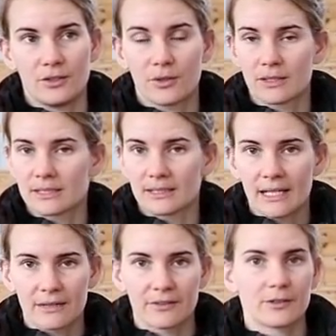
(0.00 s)
you notice a
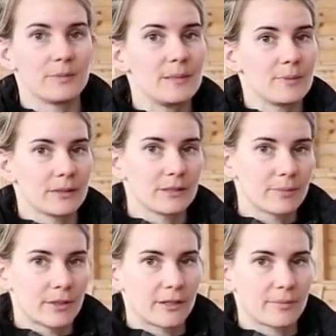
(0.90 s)
lot of other people at the
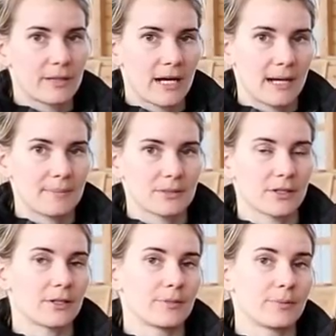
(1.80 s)
barn perhaps
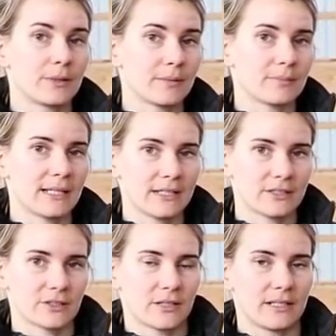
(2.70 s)
are putting
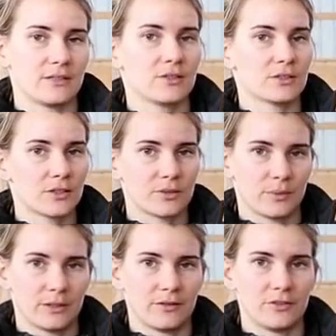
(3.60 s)
blankets on. You start to
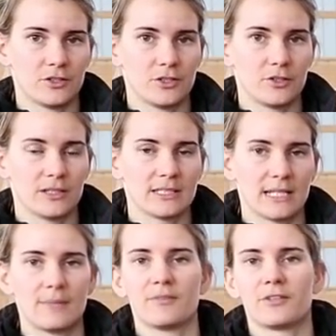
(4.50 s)
wonder if you should do the
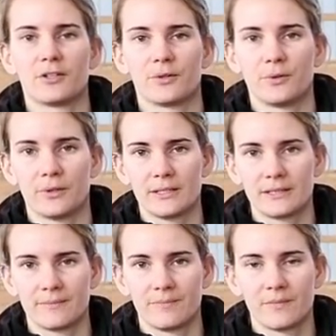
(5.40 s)
same for your
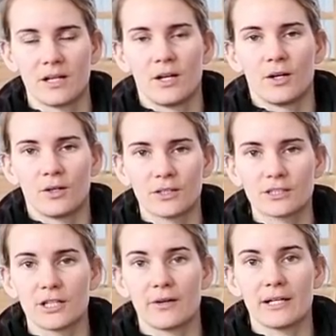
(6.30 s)
horse.
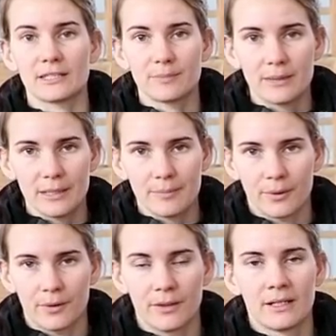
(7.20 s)
Also, as
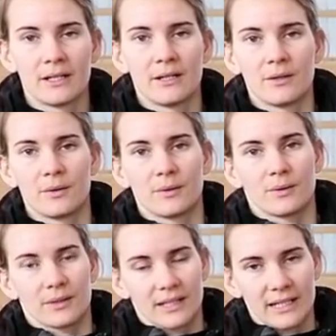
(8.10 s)
people,
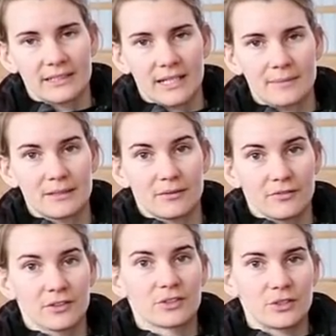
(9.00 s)
a lot of times it
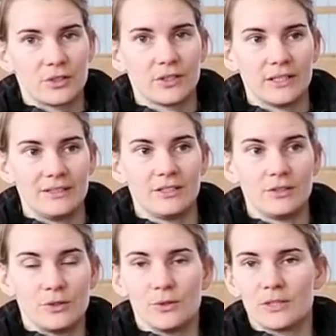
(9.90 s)
feels good to
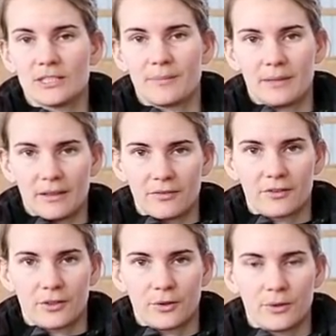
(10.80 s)
do something
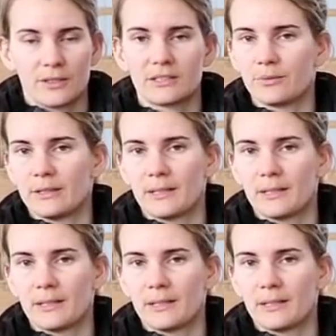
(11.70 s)
for our horse. If we